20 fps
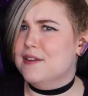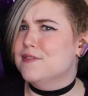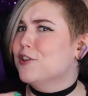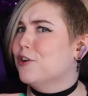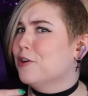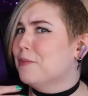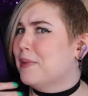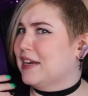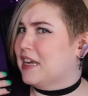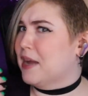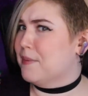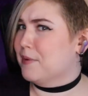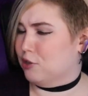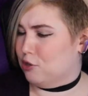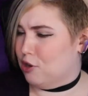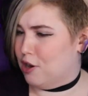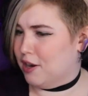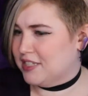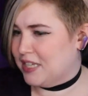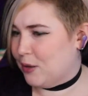Even though it might come
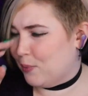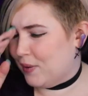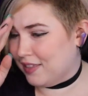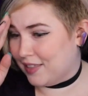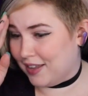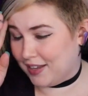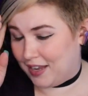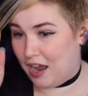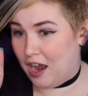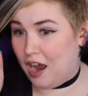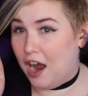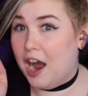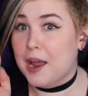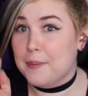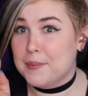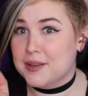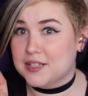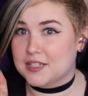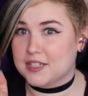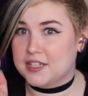across that way, like,
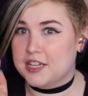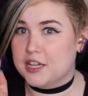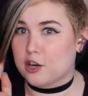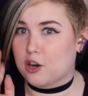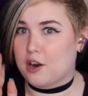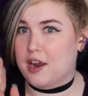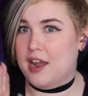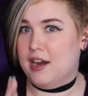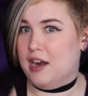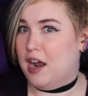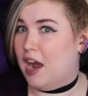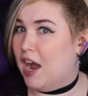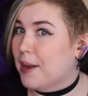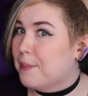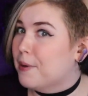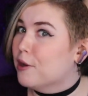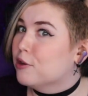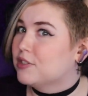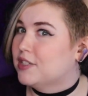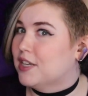I'm insecure and
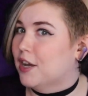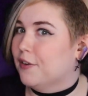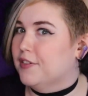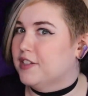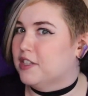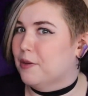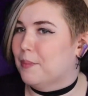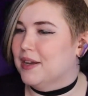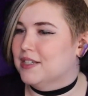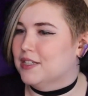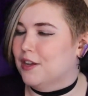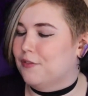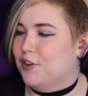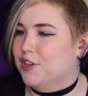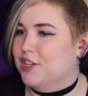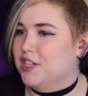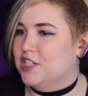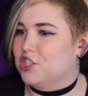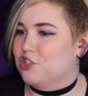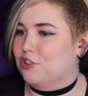I post selfies of myself
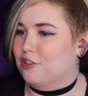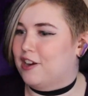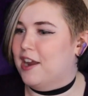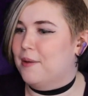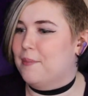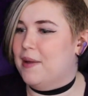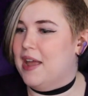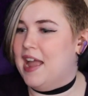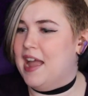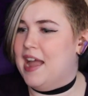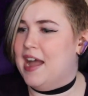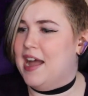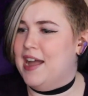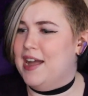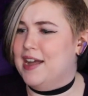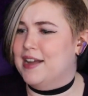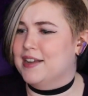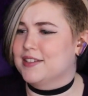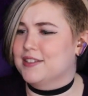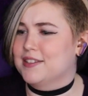on Instagram,
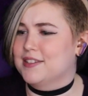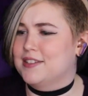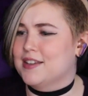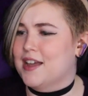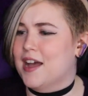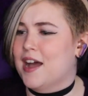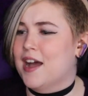and